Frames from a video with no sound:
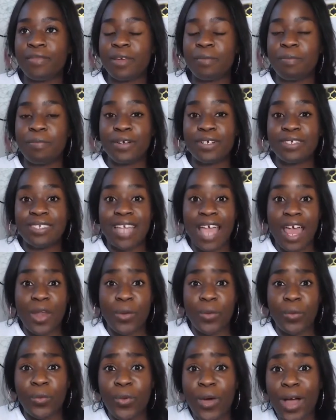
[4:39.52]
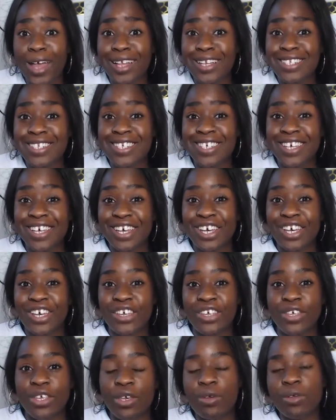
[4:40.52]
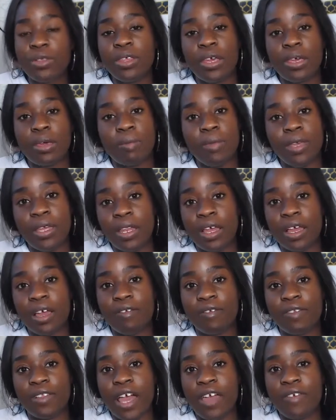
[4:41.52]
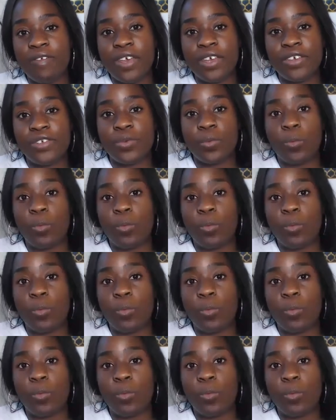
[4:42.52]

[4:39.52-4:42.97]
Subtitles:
present what you think meaning of life is,